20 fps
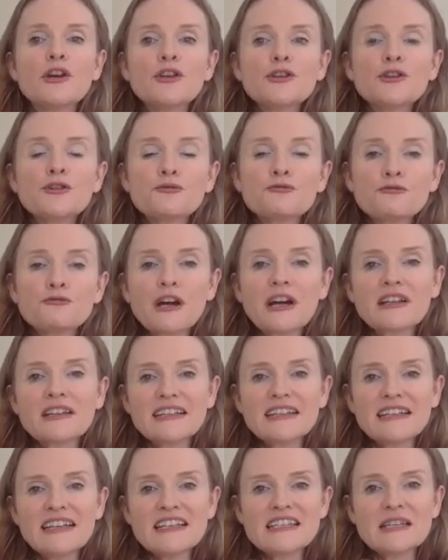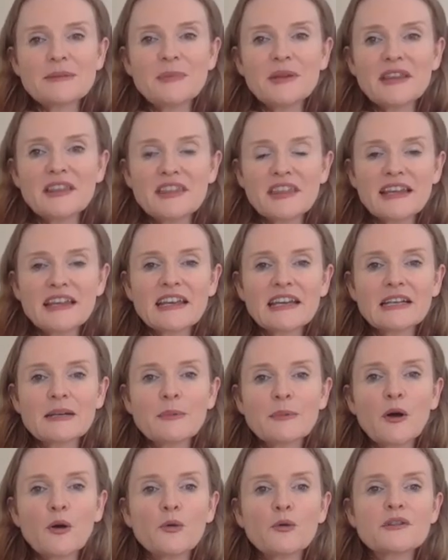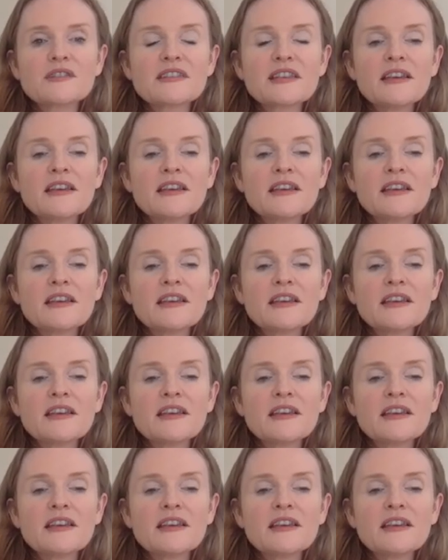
you really need to be thinking about